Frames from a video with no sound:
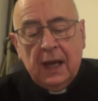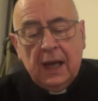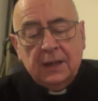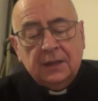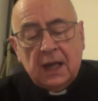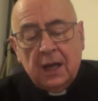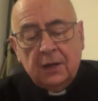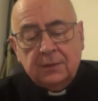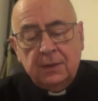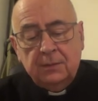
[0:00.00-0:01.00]
and
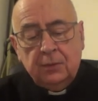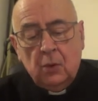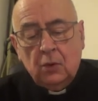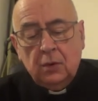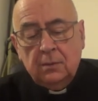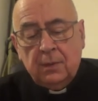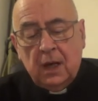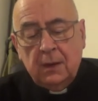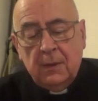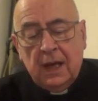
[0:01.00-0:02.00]
cannot be broken
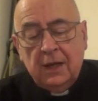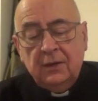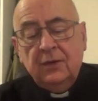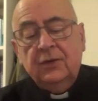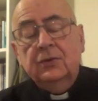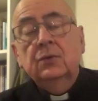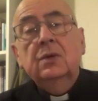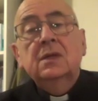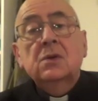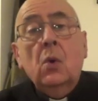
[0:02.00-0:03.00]
by man through
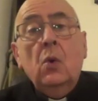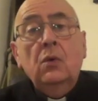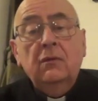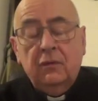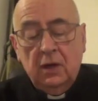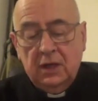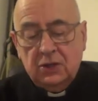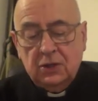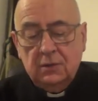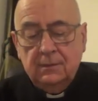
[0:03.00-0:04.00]
his own
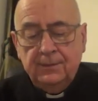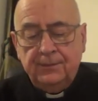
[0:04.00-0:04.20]
volition.